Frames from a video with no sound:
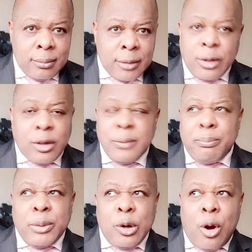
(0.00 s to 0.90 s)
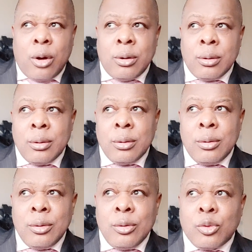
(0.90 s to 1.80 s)
It doesn't belong
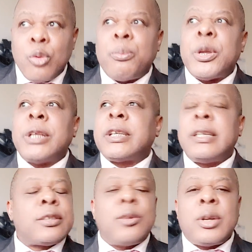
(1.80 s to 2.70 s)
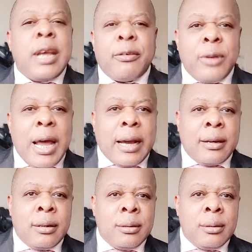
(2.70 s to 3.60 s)
to Britain. It's not their
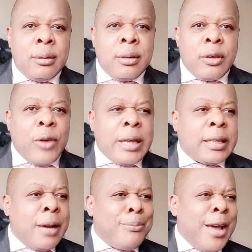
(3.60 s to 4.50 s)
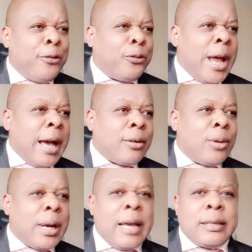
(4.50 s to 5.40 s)
flag. If I take my flag,
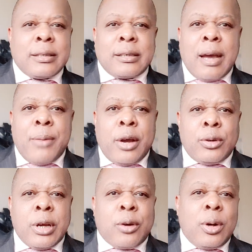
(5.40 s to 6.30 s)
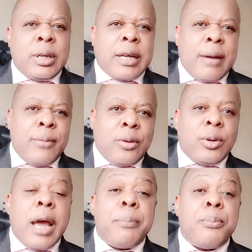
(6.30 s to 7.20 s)
whether it's Cameroon, they call it
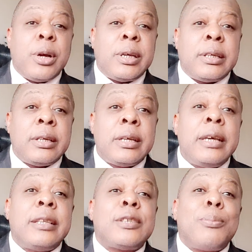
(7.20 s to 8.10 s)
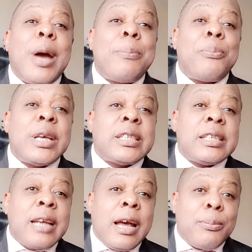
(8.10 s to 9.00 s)
Cameroon, I burn it. It is my
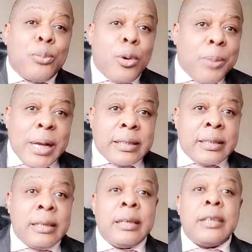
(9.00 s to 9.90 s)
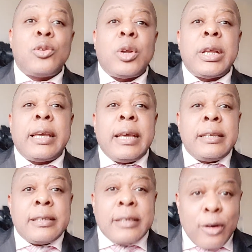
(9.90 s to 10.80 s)
personal property. It's not
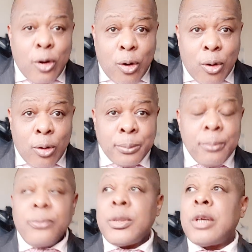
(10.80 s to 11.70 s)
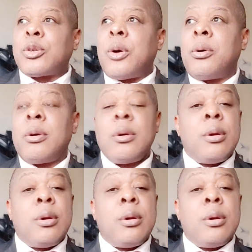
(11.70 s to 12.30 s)
against the law. So